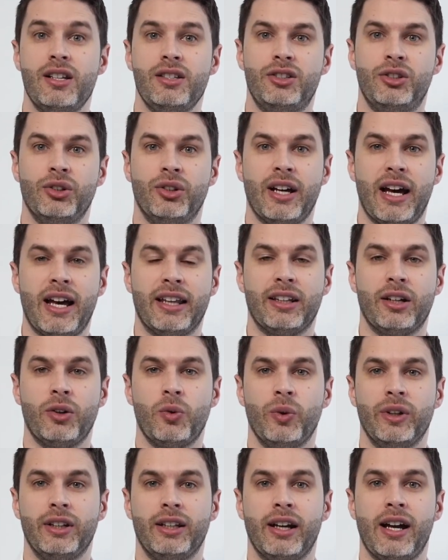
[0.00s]
together
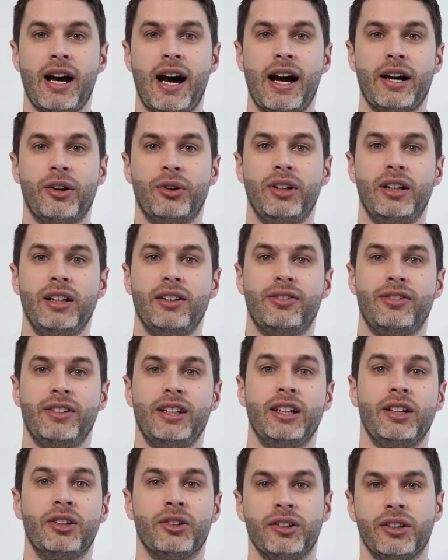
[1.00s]
with the high-relief
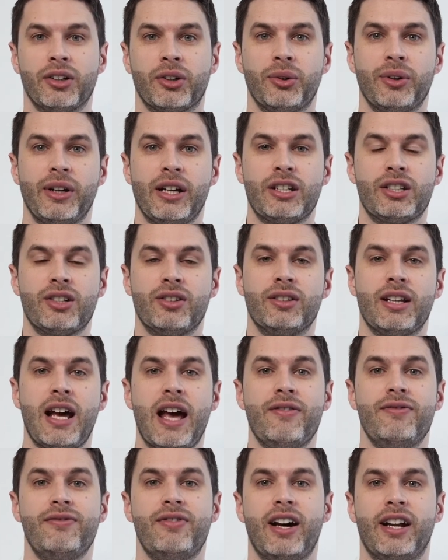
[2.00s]
eagle decoration
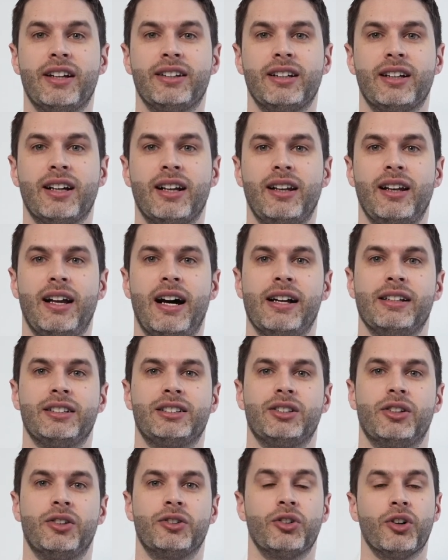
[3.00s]
and vertical
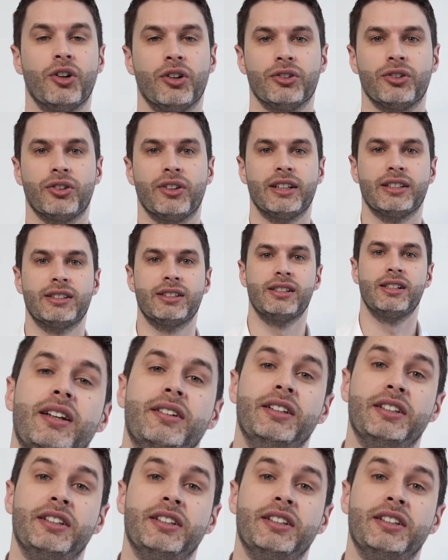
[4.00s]
lines on contrast.